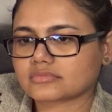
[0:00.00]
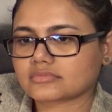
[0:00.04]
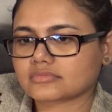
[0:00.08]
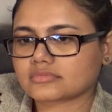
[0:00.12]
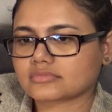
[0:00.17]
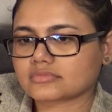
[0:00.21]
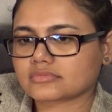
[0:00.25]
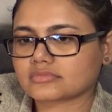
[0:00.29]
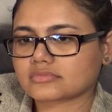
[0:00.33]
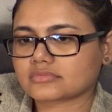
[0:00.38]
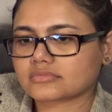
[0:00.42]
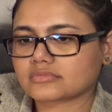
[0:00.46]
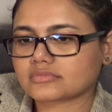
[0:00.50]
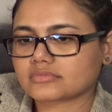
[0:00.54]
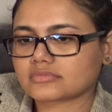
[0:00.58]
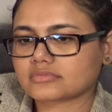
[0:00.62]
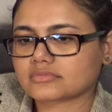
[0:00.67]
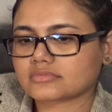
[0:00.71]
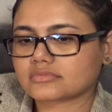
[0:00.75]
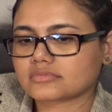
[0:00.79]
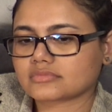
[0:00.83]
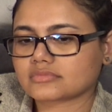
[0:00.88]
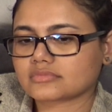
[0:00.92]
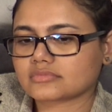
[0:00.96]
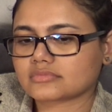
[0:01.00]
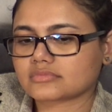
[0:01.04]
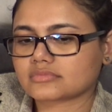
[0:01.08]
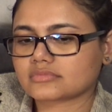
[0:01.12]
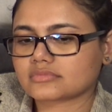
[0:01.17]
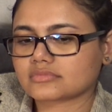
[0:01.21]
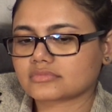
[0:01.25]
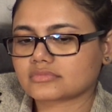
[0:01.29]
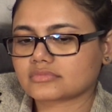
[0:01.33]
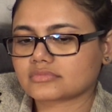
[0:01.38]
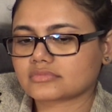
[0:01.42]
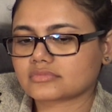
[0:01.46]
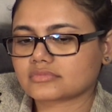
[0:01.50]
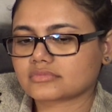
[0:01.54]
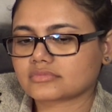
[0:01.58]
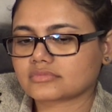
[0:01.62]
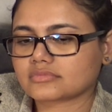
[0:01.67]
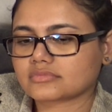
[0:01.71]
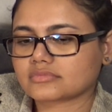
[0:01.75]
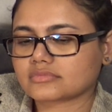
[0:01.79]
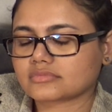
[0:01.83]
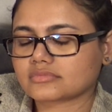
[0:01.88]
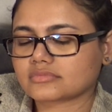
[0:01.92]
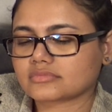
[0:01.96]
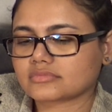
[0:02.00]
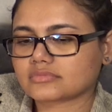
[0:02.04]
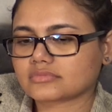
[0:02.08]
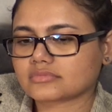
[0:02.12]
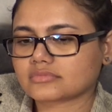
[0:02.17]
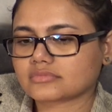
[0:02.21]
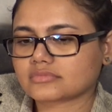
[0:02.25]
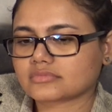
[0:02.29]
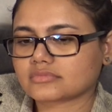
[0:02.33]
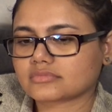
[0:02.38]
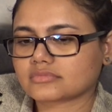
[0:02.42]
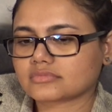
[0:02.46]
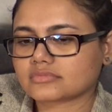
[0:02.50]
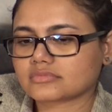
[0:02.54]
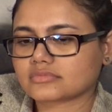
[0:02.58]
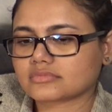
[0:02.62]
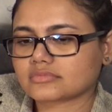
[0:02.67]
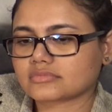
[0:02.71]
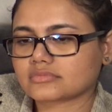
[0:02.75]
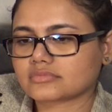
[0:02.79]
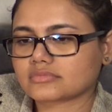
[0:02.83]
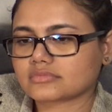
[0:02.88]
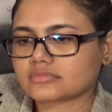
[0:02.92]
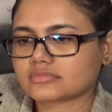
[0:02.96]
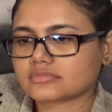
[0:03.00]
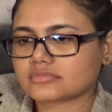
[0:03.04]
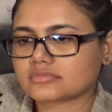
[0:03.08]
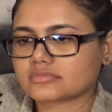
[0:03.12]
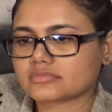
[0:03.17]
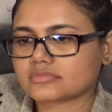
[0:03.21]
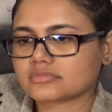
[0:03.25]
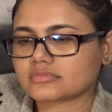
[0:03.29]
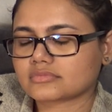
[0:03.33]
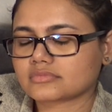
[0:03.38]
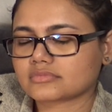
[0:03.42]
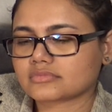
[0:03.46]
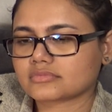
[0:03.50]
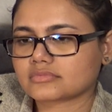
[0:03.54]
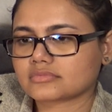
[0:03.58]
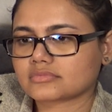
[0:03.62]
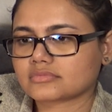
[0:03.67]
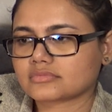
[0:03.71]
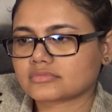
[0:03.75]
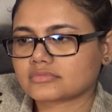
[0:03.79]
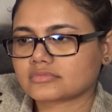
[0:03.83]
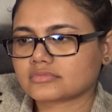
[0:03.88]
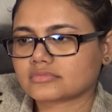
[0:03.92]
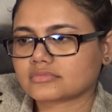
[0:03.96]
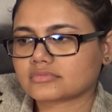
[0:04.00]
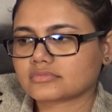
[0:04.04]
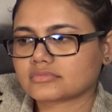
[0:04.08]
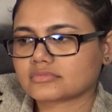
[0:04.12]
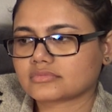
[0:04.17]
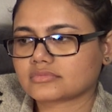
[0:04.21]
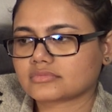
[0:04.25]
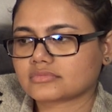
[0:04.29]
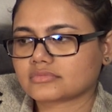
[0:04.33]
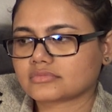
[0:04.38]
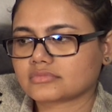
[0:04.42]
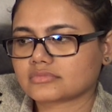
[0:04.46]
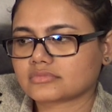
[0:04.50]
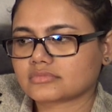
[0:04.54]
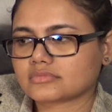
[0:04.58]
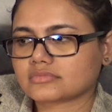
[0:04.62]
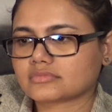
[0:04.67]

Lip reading: No words are spoken by the person on screen.